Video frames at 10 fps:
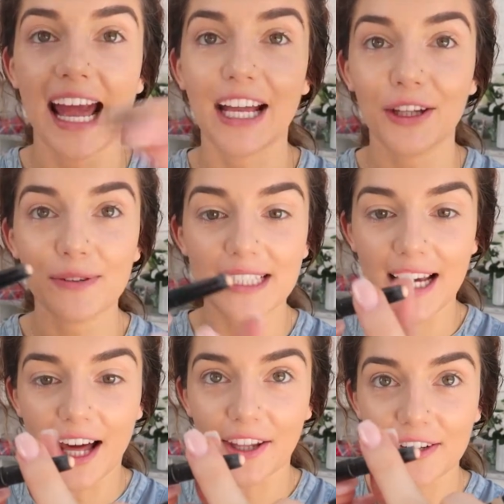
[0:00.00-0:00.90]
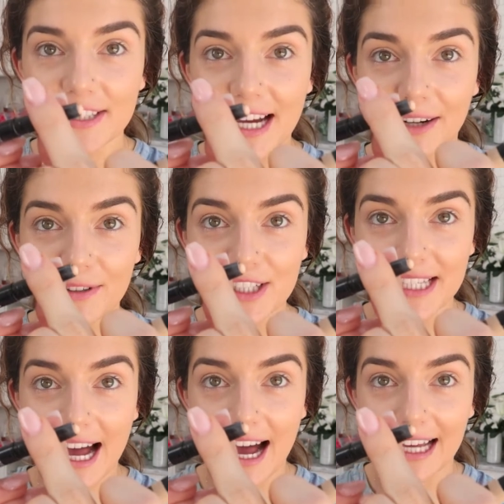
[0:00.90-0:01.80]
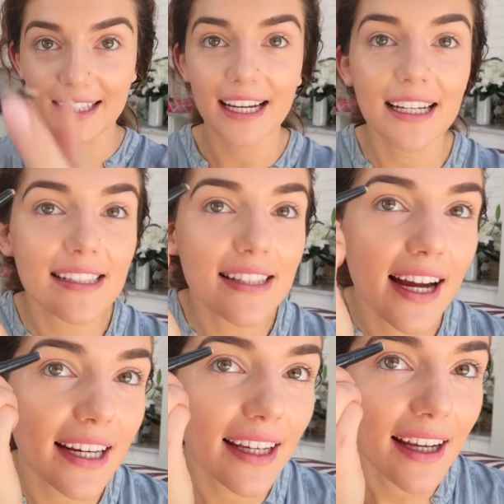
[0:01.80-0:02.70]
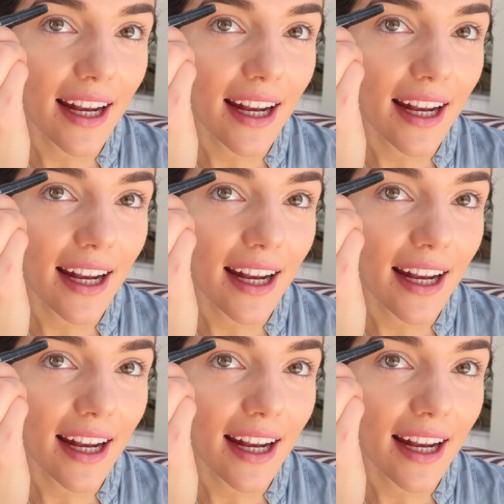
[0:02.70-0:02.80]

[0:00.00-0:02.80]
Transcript: and use the other side, which is a highlighting side,